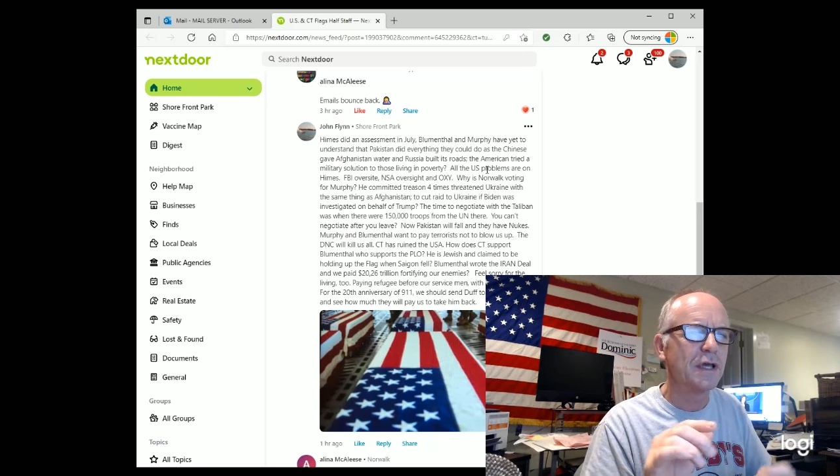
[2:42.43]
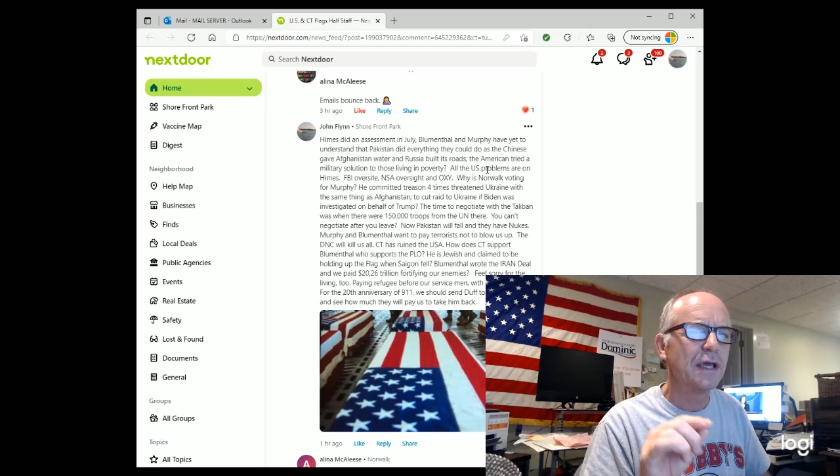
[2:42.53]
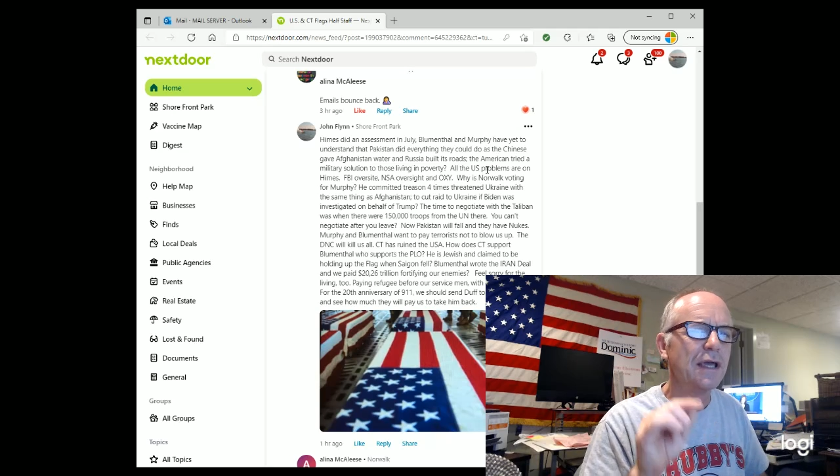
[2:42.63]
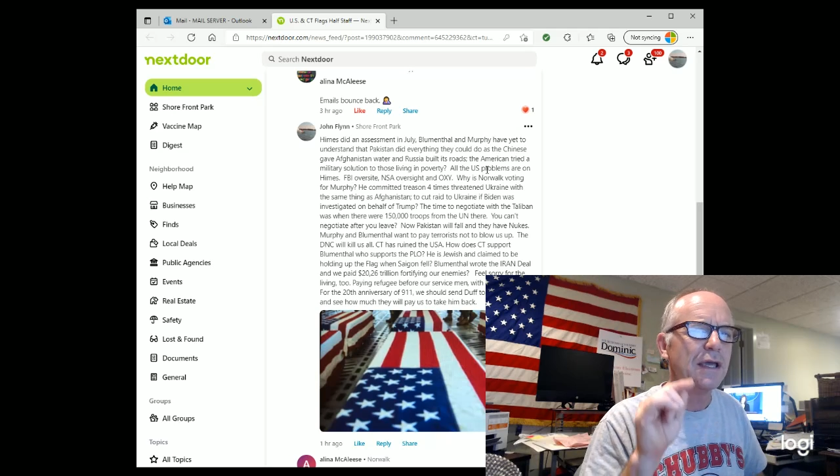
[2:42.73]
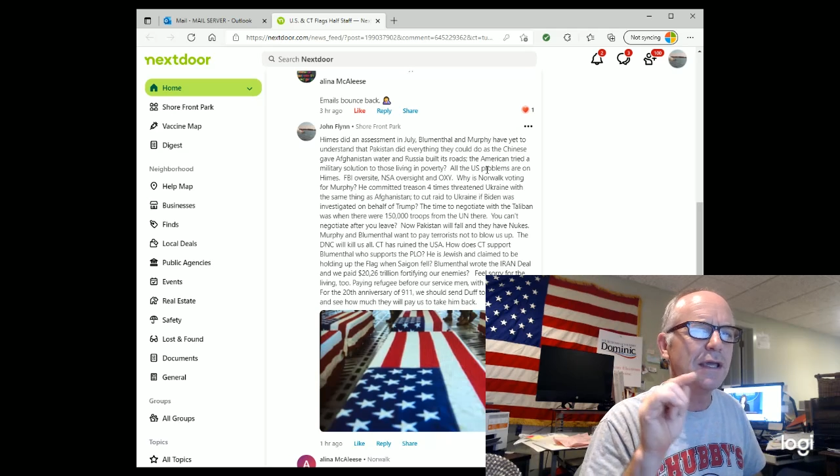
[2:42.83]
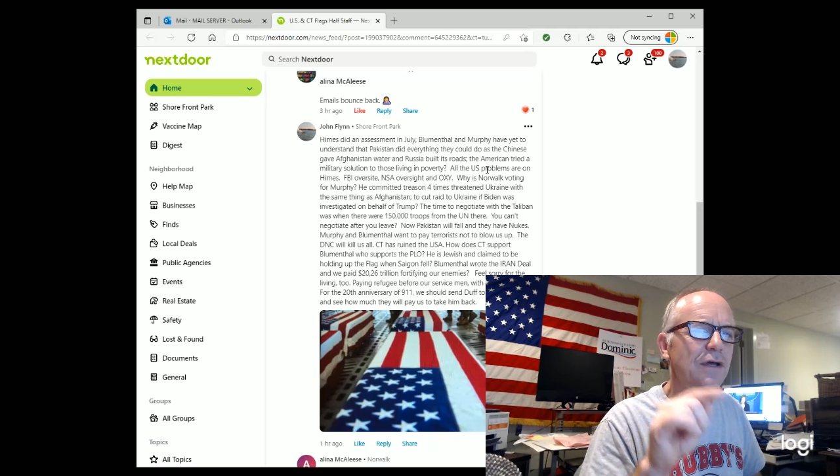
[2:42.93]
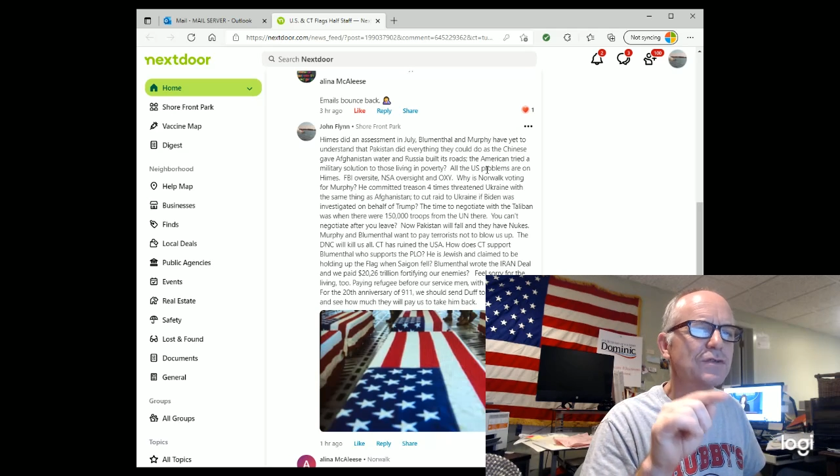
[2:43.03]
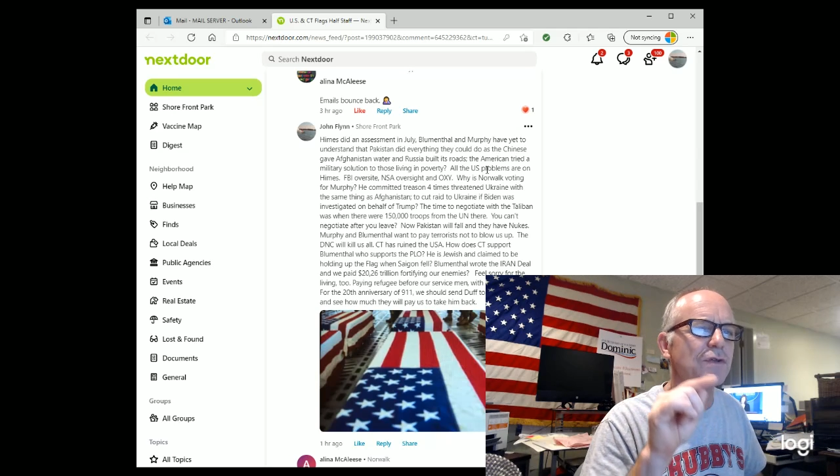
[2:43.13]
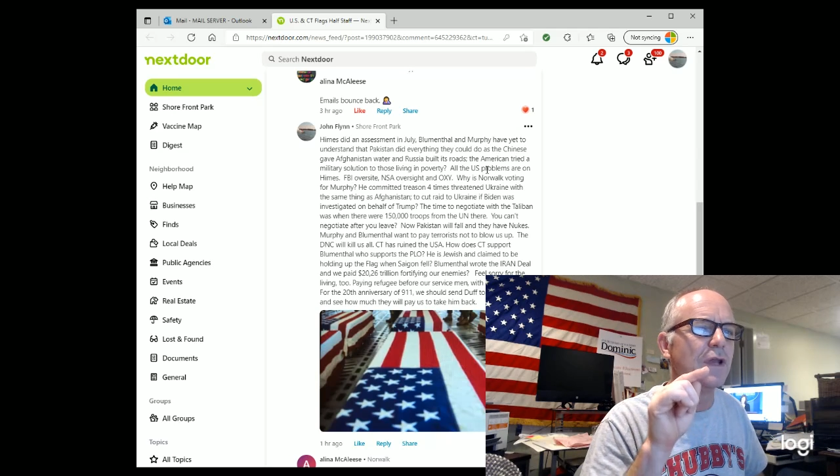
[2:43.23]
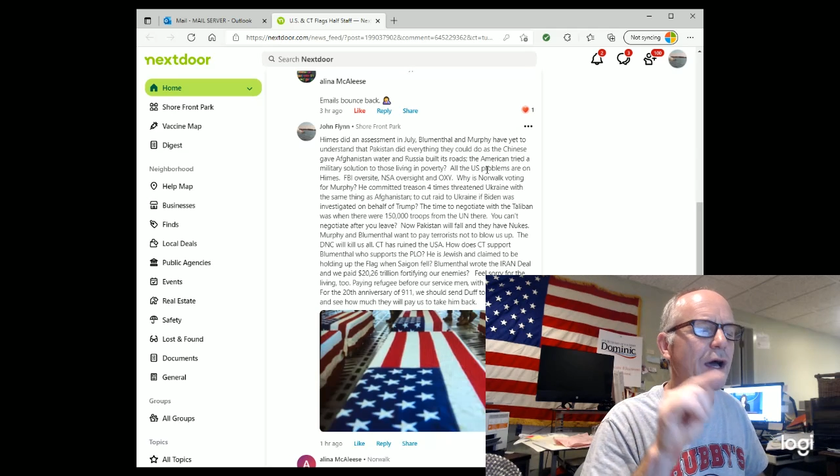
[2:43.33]
He
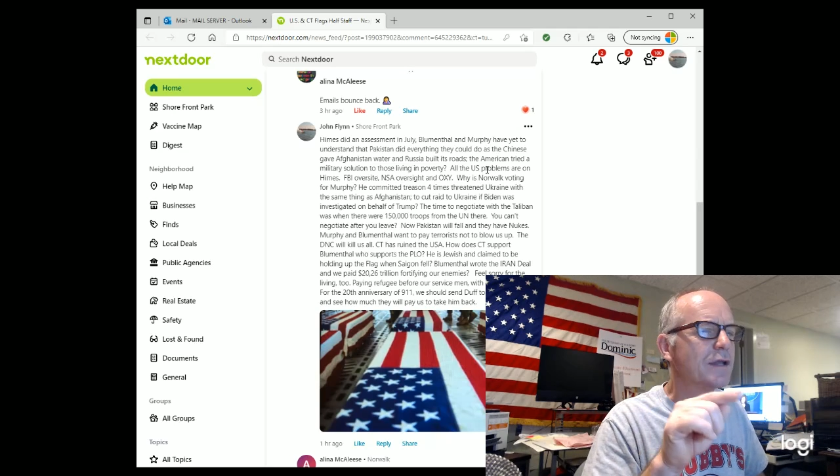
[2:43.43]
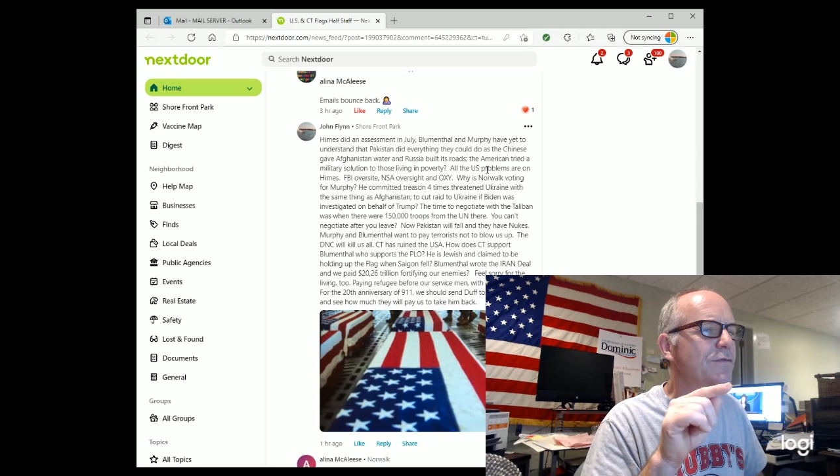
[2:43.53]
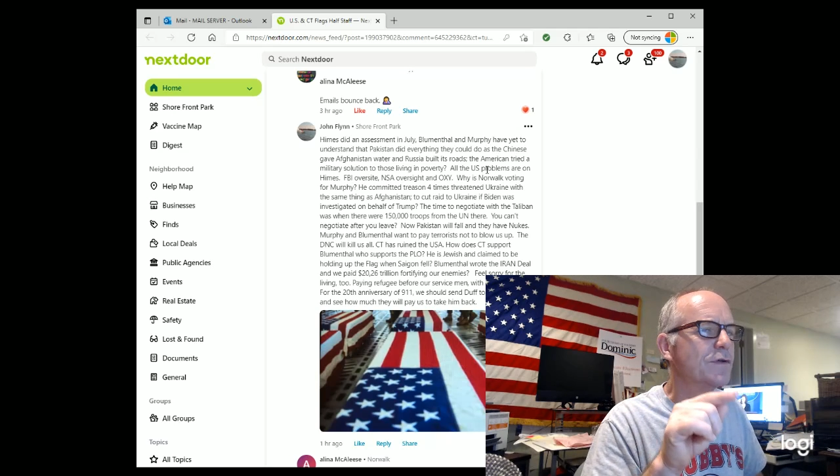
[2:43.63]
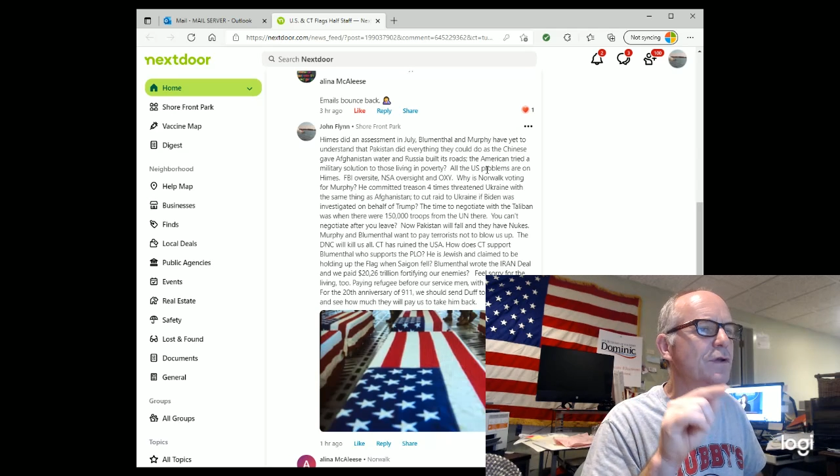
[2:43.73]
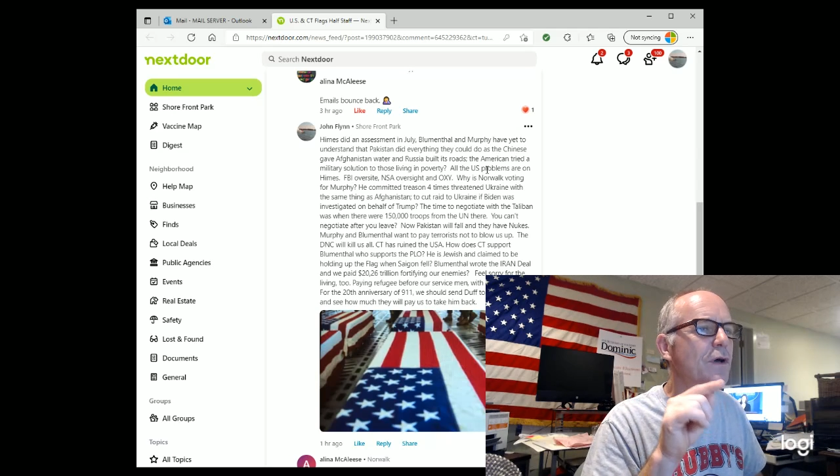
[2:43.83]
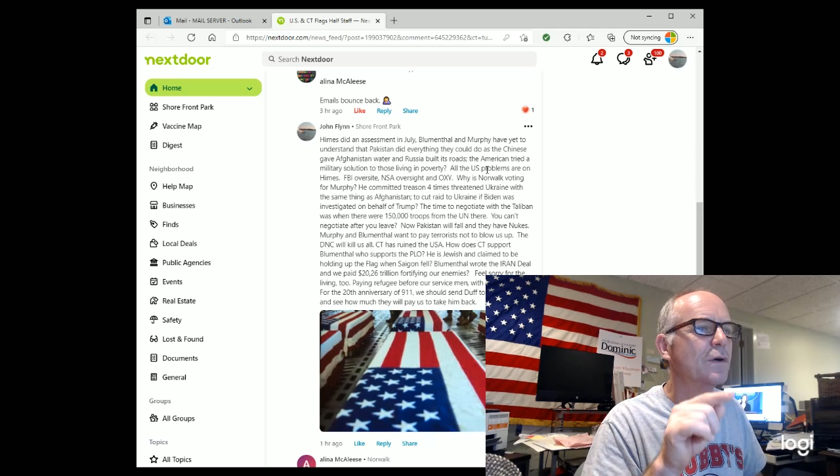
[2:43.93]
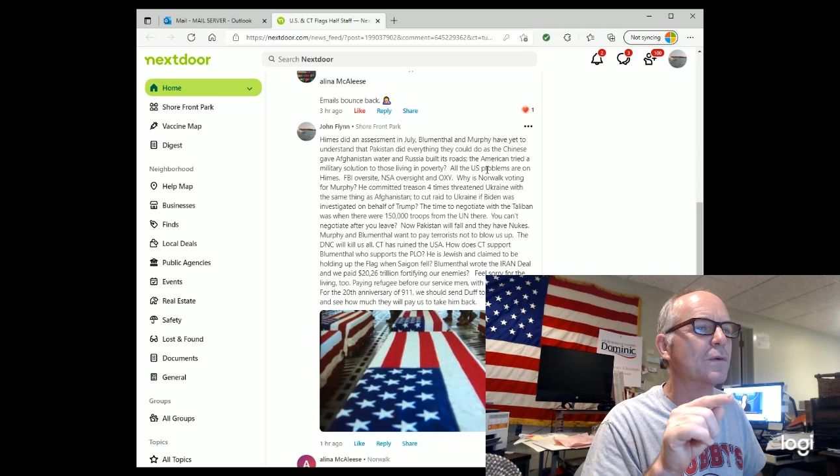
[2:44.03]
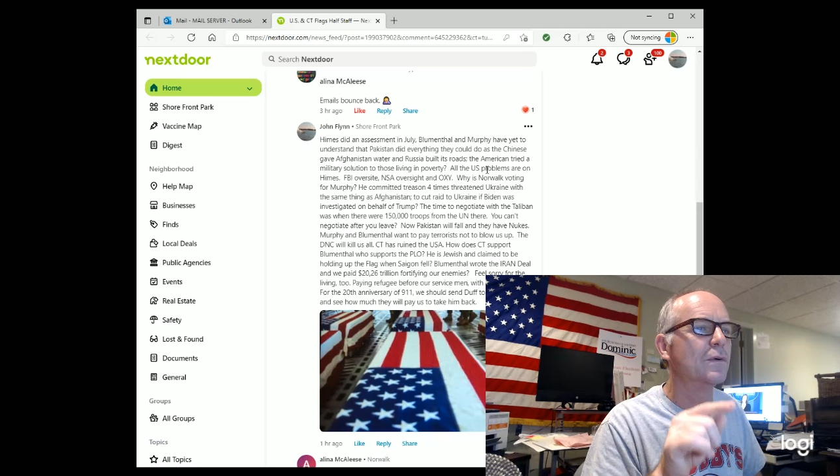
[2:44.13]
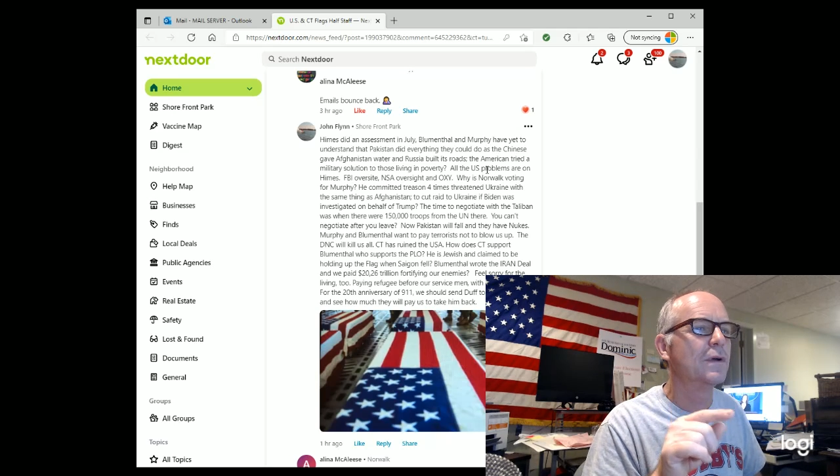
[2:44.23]
does not even know